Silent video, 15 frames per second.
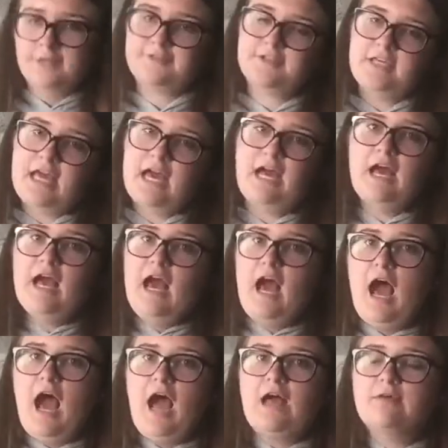So, yeah,
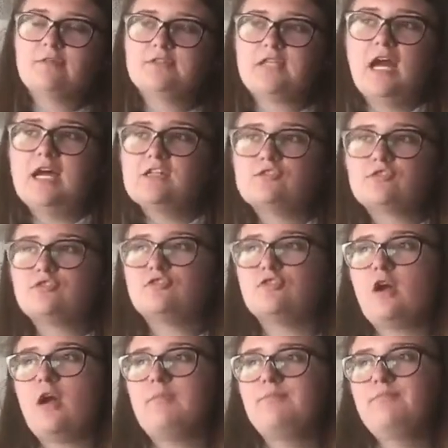I was a high school
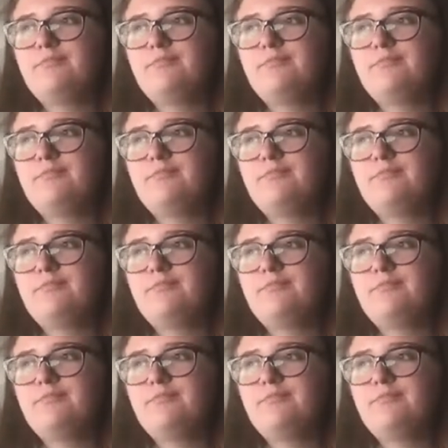drop.